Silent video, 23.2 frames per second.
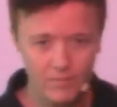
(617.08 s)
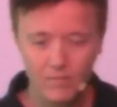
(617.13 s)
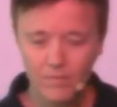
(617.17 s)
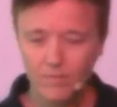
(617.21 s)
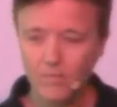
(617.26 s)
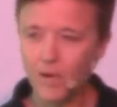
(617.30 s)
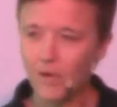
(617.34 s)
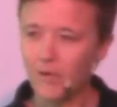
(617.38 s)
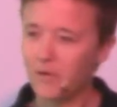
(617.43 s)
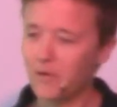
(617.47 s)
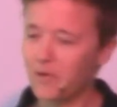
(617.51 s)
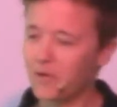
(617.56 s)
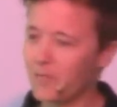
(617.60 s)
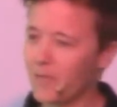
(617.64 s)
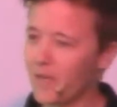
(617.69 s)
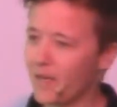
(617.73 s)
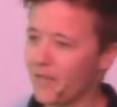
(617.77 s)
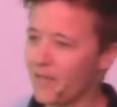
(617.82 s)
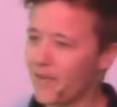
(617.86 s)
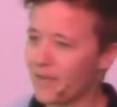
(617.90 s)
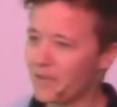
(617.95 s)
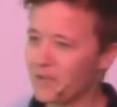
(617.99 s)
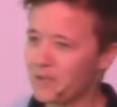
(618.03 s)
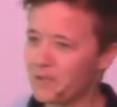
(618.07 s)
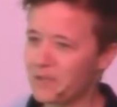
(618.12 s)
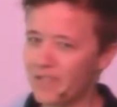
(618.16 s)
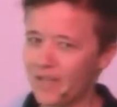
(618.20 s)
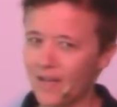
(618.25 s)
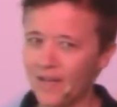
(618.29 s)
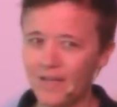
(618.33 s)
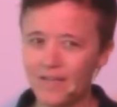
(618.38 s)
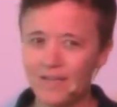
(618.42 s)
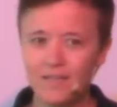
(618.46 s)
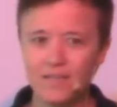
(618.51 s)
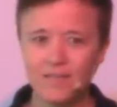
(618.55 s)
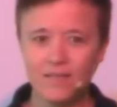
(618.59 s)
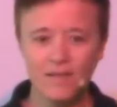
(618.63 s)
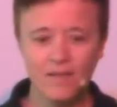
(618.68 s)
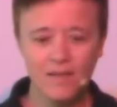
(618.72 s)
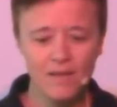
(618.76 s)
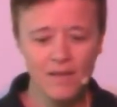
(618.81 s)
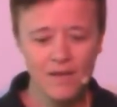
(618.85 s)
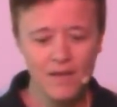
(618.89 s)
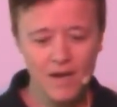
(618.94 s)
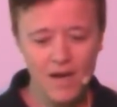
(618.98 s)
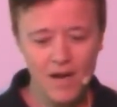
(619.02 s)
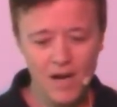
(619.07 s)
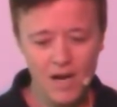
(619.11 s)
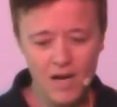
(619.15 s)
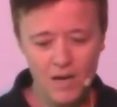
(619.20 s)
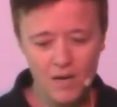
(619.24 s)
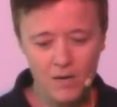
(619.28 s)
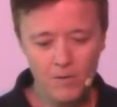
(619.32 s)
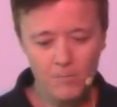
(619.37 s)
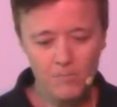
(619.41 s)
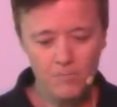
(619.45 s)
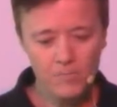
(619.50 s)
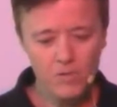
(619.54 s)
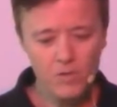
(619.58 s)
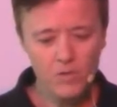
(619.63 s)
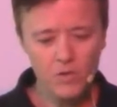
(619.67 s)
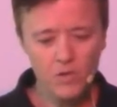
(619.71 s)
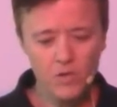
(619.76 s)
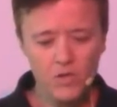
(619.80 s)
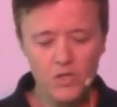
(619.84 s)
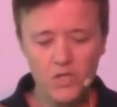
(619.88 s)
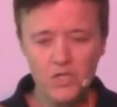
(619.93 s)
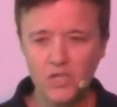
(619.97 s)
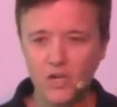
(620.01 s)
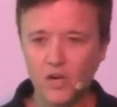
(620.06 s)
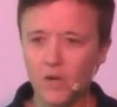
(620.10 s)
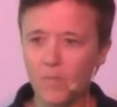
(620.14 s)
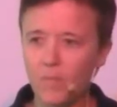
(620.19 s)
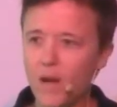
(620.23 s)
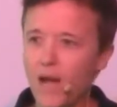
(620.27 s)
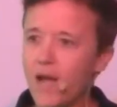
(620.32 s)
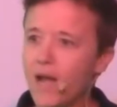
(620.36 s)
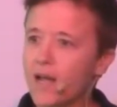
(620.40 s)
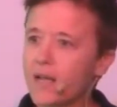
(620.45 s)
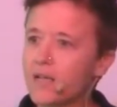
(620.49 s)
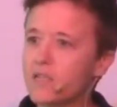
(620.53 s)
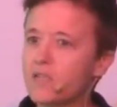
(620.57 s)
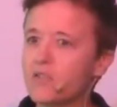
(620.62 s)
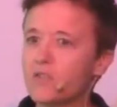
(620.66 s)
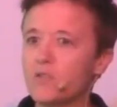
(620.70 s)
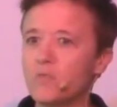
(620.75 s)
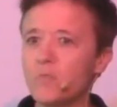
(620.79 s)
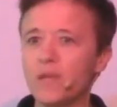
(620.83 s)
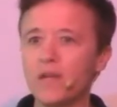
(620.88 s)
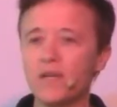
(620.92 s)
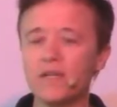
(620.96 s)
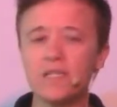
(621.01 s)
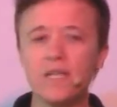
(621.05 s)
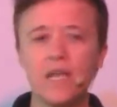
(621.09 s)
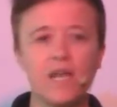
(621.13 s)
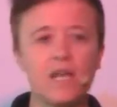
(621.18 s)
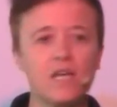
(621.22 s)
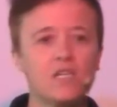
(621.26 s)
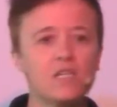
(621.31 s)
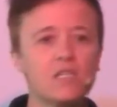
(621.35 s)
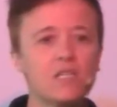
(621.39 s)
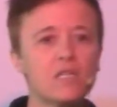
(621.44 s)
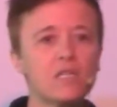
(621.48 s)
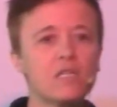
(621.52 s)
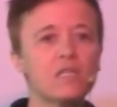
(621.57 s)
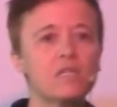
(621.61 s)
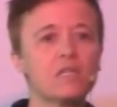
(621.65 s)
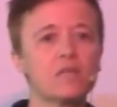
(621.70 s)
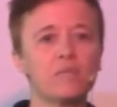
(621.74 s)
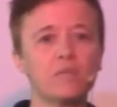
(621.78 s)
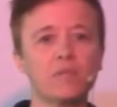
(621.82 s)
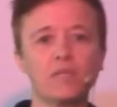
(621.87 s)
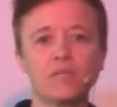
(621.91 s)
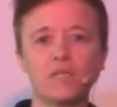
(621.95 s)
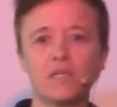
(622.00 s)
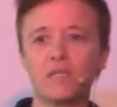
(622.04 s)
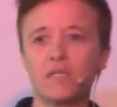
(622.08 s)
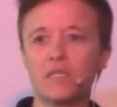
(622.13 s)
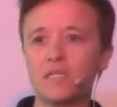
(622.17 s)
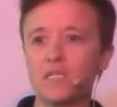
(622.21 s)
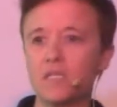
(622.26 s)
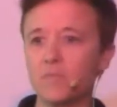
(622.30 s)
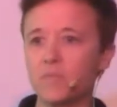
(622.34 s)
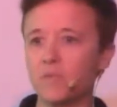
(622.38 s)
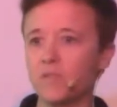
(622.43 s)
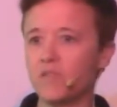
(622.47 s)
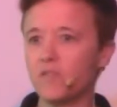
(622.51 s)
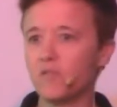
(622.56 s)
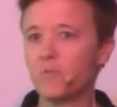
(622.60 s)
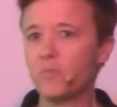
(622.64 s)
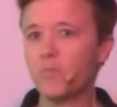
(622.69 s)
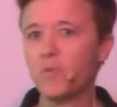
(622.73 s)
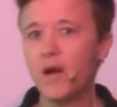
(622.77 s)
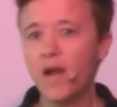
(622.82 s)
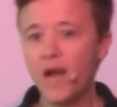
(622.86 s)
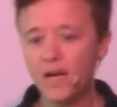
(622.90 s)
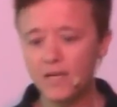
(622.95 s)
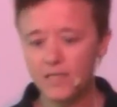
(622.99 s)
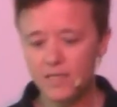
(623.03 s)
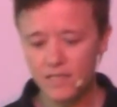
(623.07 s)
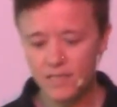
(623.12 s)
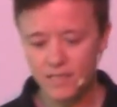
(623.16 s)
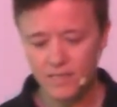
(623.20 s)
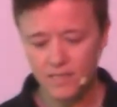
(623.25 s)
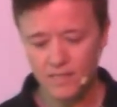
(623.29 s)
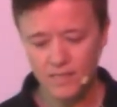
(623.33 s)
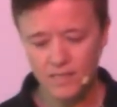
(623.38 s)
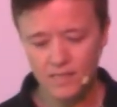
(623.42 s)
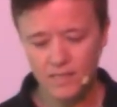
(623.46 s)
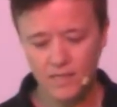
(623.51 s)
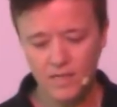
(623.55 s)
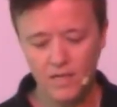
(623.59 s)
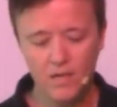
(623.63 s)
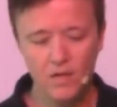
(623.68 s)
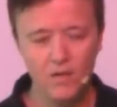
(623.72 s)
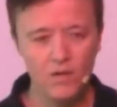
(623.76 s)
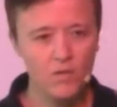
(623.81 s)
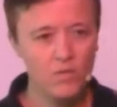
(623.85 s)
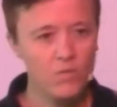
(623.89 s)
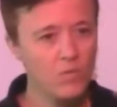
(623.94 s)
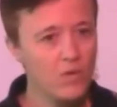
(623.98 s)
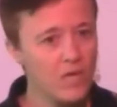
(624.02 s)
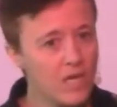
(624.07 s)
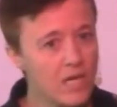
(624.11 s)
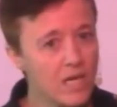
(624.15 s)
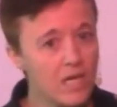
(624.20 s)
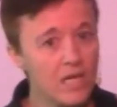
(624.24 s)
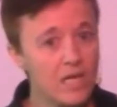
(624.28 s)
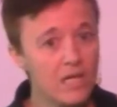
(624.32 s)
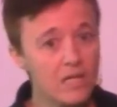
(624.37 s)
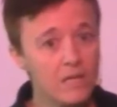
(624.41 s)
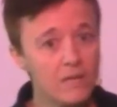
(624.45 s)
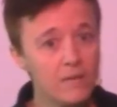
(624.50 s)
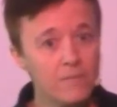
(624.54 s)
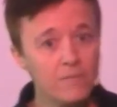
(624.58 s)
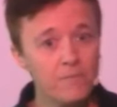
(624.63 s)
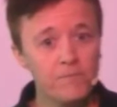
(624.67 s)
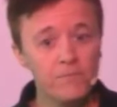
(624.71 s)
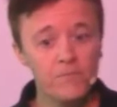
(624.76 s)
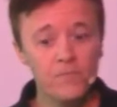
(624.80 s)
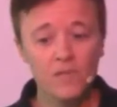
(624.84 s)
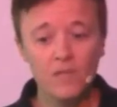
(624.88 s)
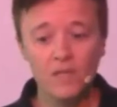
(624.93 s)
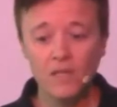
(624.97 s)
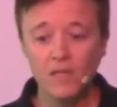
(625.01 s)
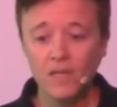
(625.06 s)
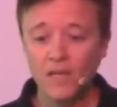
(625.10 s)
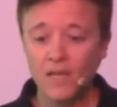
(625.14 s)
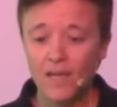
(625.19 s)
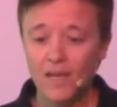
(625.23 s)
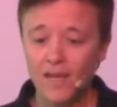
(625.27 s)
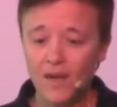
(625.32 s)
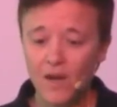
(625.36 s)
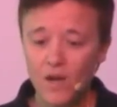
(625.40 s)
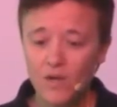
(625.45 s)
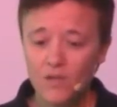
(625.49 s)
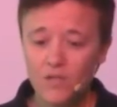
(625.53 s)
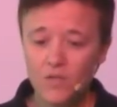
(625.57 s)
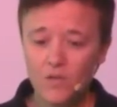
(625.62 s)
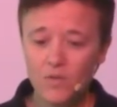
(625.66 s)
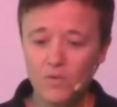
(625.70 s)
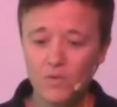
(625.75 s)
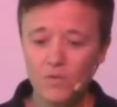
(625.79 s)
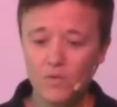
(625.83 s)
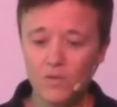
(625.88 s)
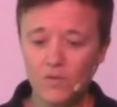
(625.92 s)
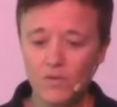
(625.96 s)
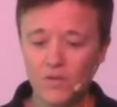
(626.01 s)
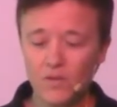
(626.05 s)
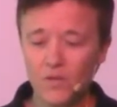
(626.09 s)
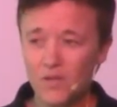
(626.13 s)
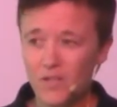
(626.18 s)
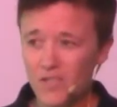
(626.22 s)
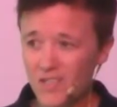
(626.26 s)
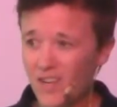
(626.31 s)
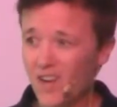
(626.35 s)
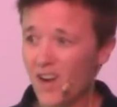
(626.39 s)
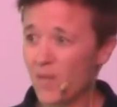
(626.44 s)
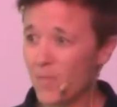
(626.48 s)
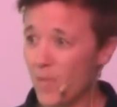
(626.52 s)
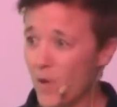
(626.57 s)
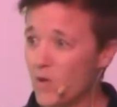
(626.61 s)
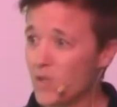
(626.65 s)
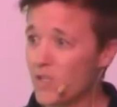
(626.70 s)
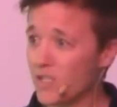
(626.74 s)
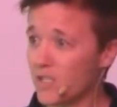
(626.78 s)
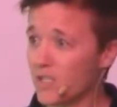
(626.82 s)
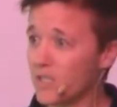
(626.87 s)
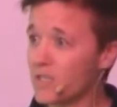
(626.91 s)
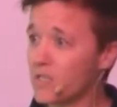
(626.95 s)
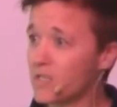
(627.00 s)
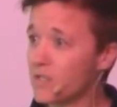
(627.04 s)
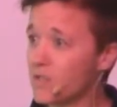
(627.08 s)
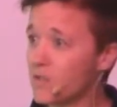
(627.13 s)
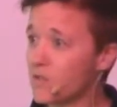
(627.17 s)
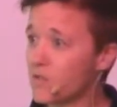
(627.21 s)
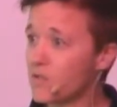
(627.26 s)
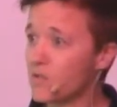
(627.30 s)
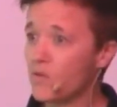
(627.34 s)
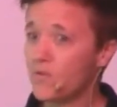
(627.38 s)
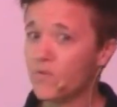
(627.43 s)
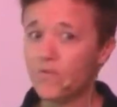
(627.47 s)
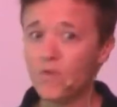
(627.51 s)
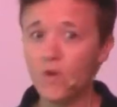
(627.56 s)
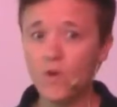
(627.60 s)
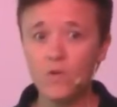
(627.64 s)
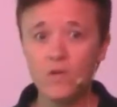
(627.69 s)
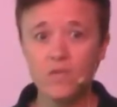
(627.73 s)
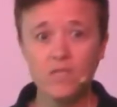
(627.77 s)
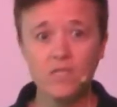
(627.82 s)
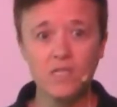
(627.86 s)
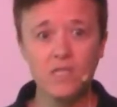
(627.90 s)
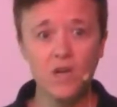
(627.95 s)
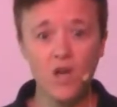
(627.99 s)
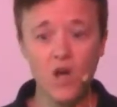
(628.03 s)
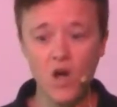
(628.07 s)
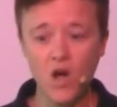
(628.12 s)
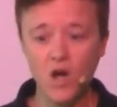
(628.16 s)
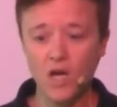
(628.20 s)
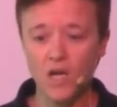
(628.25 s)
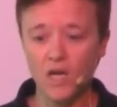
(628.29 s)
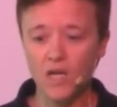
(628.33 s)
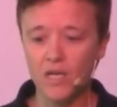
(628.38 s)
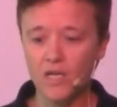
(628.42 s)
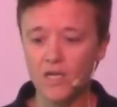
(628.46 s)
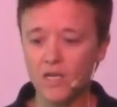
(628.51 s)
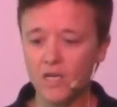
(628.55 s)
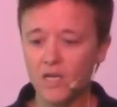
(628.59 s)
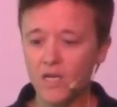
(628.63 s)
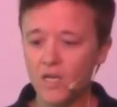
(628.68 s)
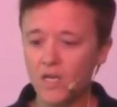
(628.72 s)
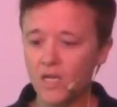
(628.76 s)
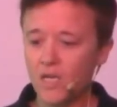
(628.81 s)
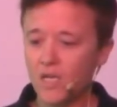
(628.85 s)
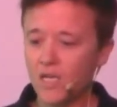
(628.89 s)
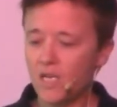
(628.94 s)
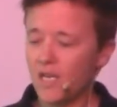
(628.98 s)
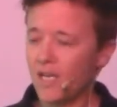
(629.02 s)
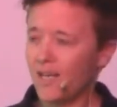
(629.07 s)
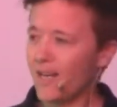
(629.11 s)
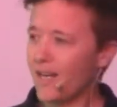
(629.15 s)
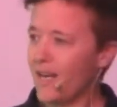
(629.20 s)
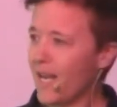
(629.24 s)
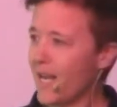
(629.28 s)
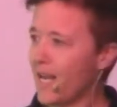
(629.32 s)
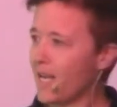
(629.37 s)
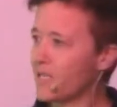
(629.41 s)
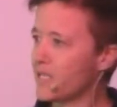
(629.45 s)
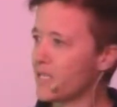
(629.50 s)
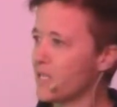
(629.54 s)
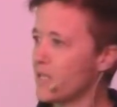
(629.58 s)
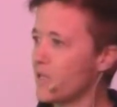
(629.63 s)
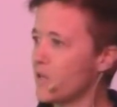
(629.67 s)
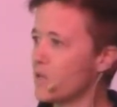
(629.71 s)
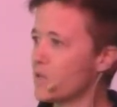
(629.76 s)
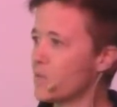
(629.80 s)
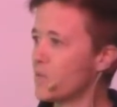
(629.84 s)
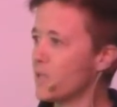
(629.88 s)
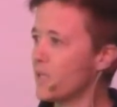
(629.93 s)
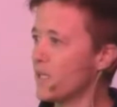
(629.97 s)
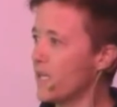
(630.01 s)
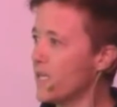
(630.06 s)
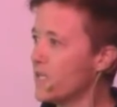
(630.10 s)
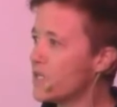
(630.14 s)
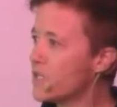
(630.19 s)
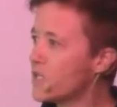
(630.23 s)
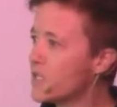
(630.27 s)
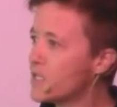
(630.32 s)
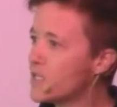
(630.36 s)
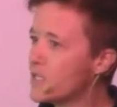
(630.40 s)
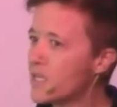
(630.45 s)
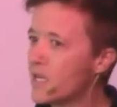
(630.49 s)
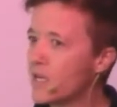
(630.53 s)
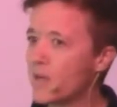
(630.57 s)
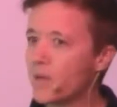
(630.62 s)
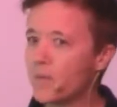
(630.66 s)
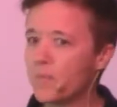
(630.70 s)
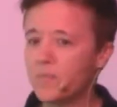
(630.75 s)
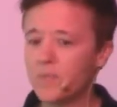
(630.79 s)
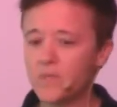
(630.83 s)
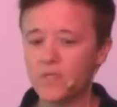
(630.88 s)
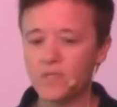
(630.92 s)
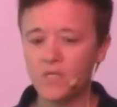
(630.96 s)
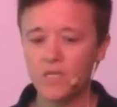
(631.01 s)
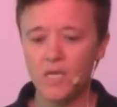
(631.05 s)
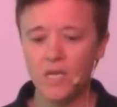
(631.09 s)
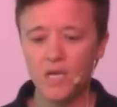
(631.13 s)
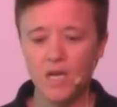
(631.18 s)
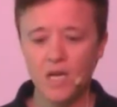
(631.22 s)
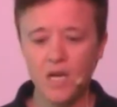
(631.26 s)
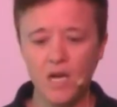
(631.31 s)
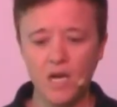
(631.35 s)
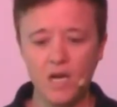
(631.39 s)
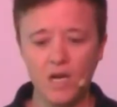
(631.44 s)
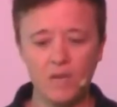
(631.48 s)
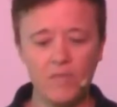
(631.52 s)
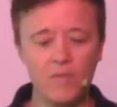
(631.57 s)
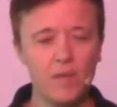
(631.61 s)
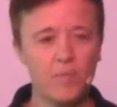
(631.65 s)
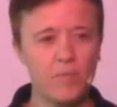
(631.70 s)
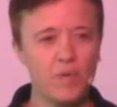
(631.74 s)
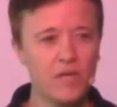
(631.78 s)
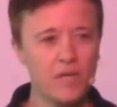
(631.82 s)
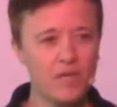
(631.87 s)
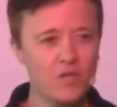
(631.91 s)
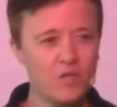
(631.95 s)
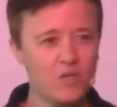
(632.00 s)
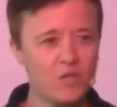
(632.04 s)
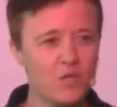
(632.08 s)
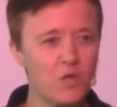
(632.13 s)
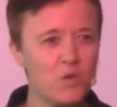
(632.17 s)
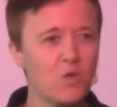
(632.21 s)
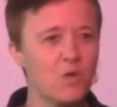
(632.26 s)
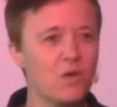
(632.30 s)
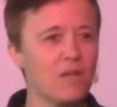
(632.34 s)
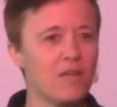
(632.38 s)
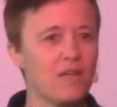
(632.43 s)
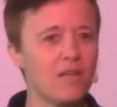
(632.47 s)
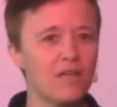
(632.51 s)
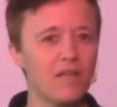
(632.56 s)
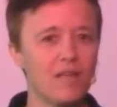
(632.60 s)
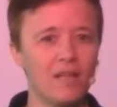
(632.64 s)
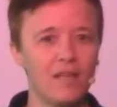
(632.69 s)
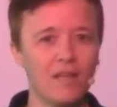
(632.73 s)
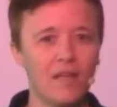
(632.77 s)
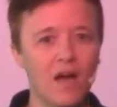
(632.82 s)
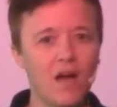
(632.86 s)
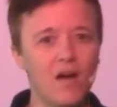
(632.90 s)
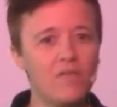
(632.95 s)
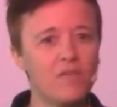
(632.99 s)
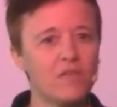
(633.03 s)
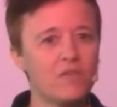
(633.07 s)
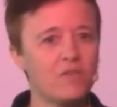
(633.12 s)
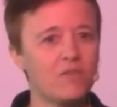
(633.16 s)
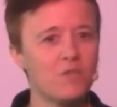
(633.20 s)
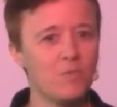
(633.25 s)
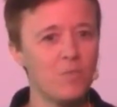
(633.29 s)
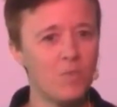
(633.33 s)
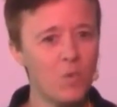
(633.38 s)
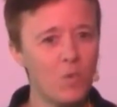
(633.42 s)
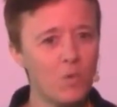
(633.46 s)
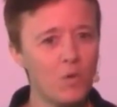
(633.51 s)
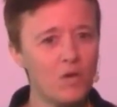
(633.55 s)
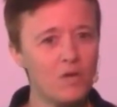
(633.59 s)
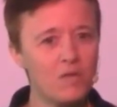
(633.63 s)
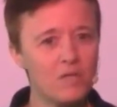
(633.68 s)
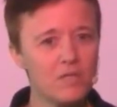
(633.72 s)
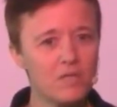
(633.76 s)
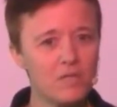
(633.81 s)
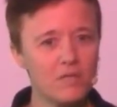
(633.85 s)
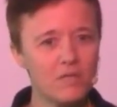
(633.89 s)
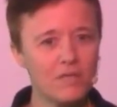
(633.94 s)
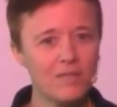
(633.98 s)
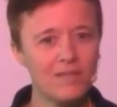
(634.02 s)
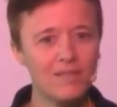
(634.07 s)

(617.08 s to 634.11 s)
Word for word: moderate amount of exercise. Um, nourishing our minds through meditation, contemplative practices, reading, and also nourishing our emotions. So, focusing on and enhancing those relationships um, that bring us joy and love and support.